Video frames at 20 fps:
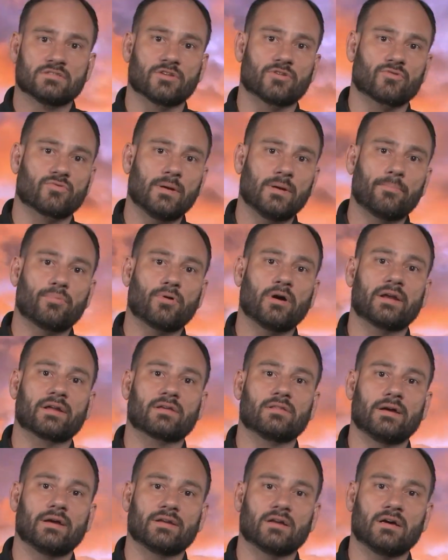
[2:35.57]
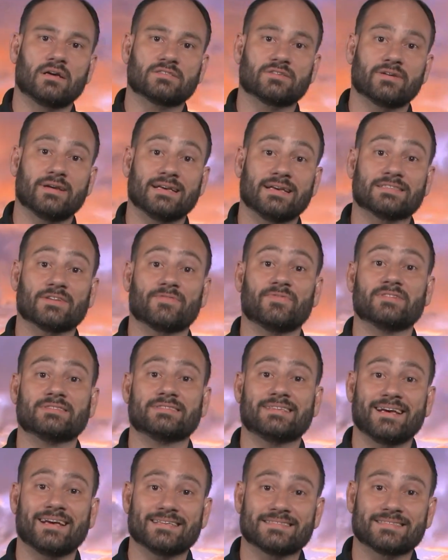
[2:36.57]
So the REM product line also has a
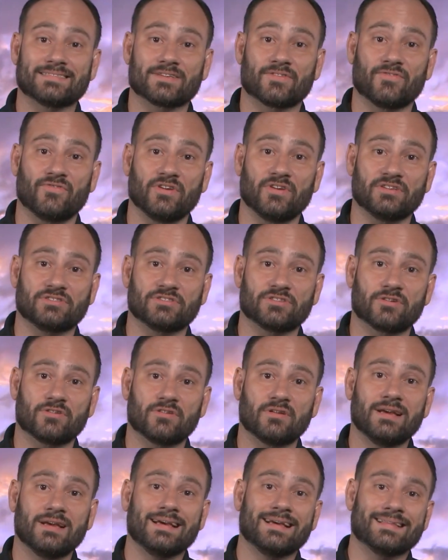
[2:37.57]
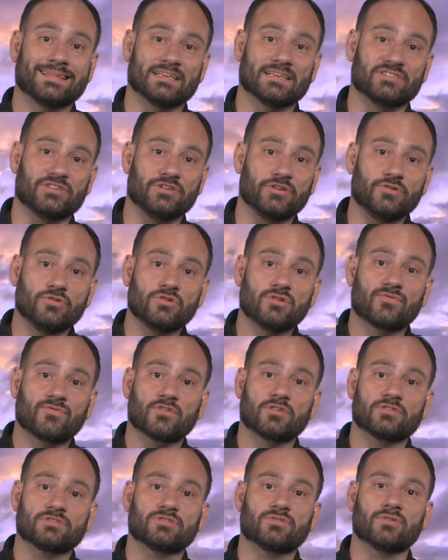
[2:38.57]
fantastic feature that's
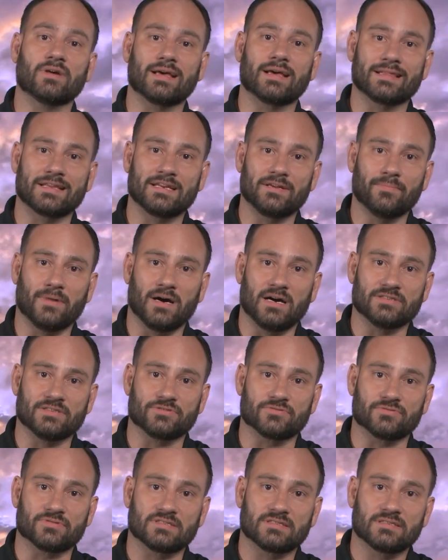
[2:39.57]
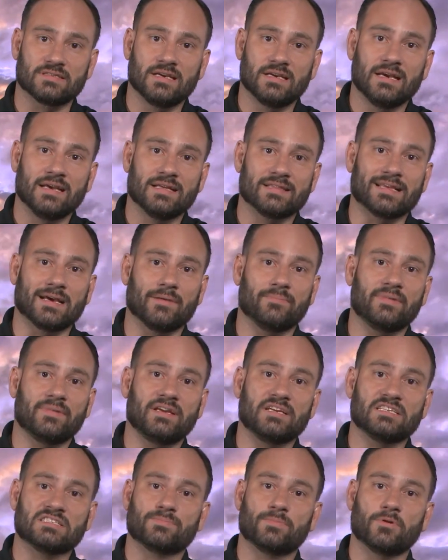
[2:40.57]
universal LED modules. That
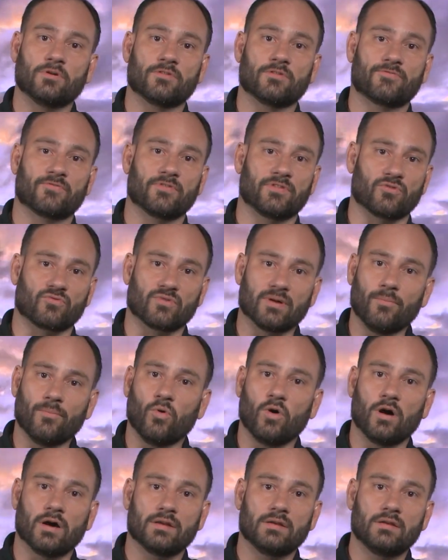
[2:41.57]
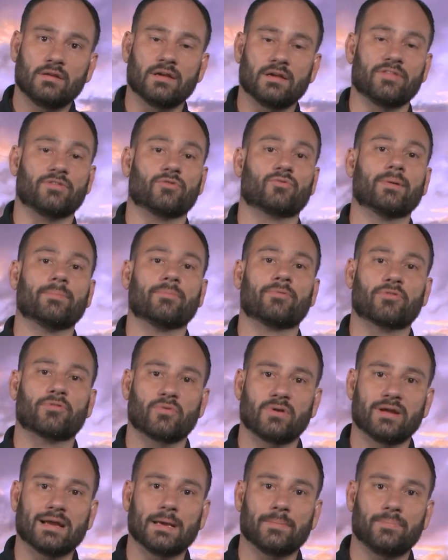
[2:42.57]
means both for the REM 1 and the REM
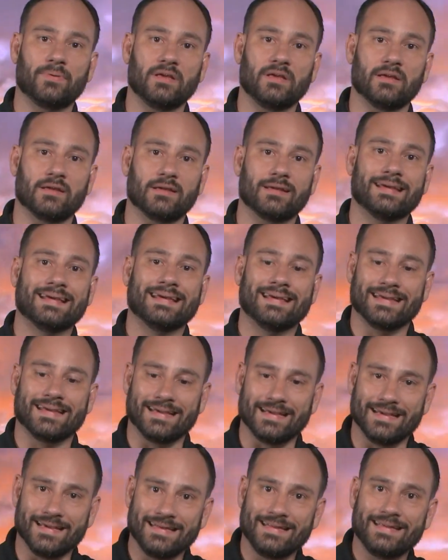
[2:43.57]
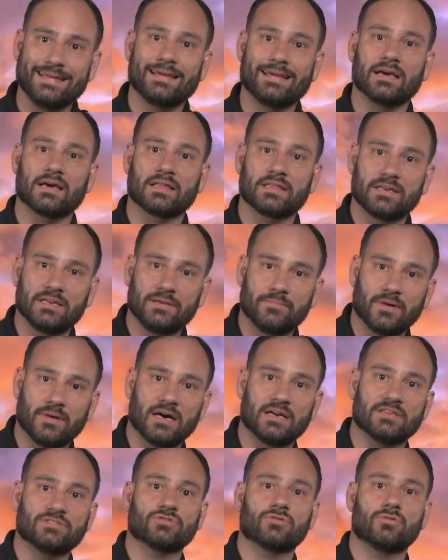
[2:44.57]
3 IP, any LED
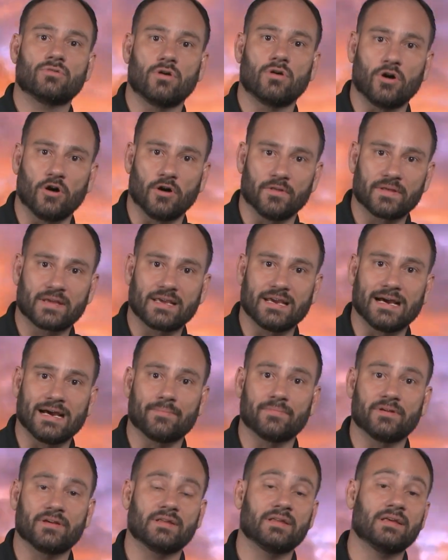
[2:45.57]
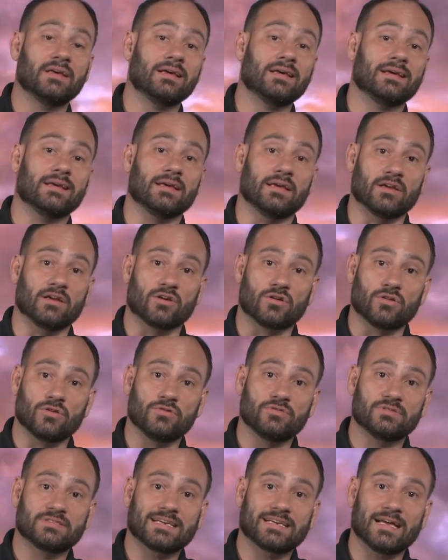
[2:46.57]
module on the cabinet
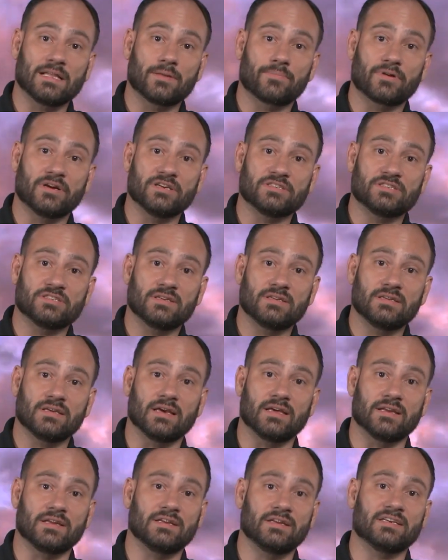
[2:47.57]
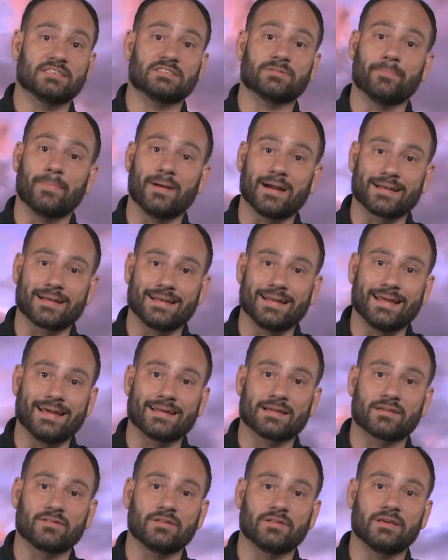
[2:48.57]
includes calibration and it is
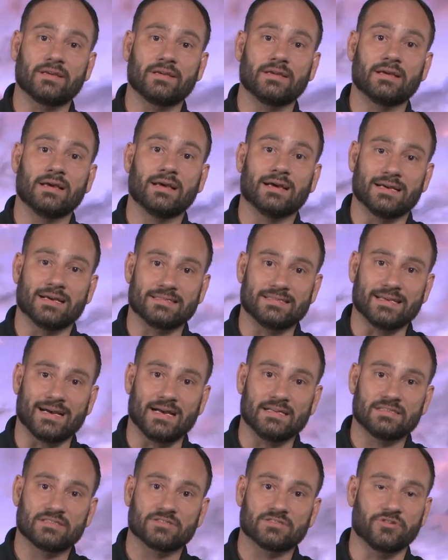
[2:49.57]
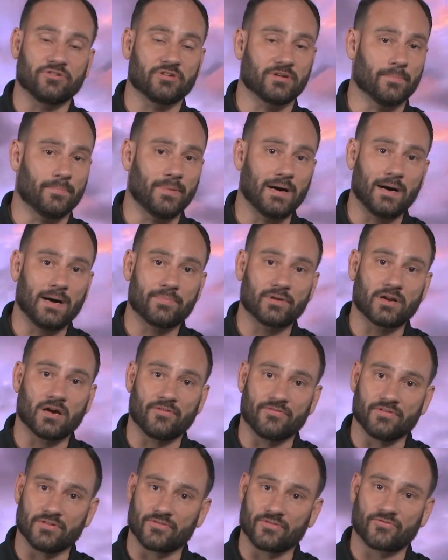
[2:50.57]
magnetically attached, so you can pop it
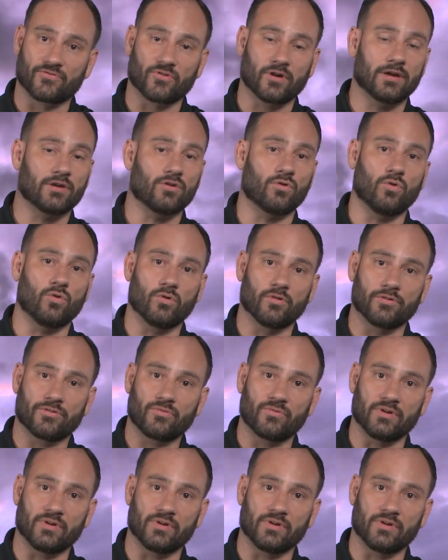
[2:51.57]
off on the front or the